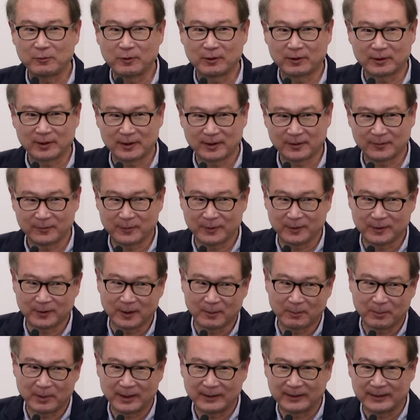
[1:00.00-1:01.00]
working for
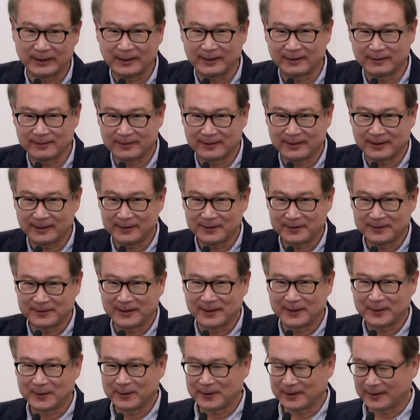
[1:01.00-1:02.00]
applied data science
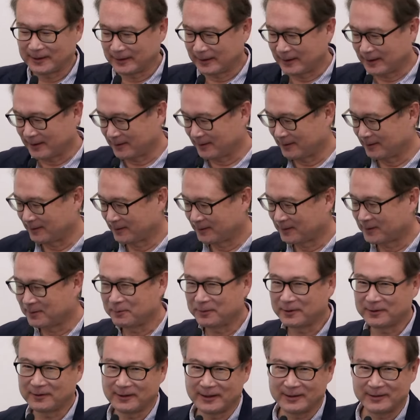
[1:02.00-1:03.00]
now, not a
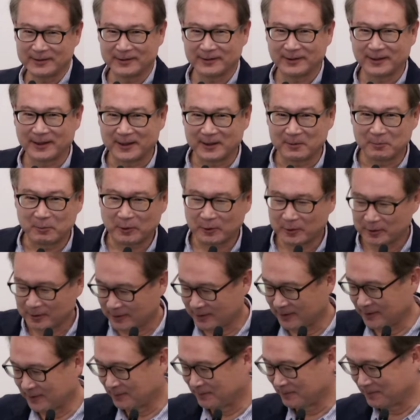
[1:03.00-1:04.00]
computer engineer anymore,
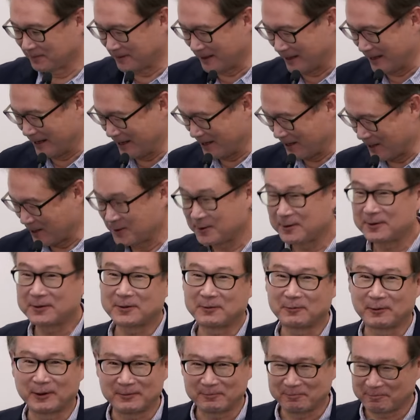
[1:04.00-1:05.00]
so
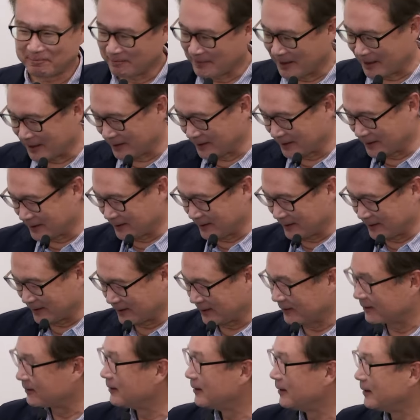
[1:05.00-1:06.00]
just one minor
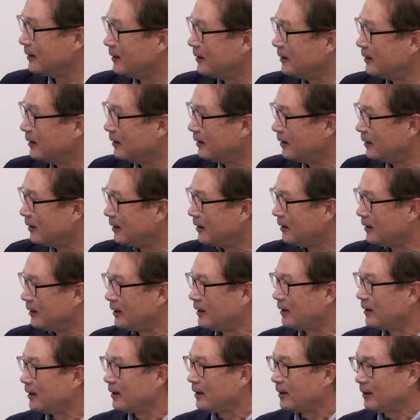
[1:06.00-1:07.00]
correction.
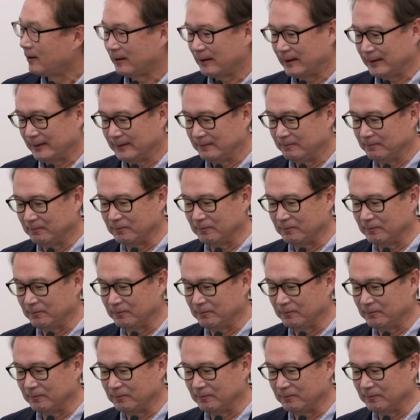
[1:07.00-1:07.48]
All right.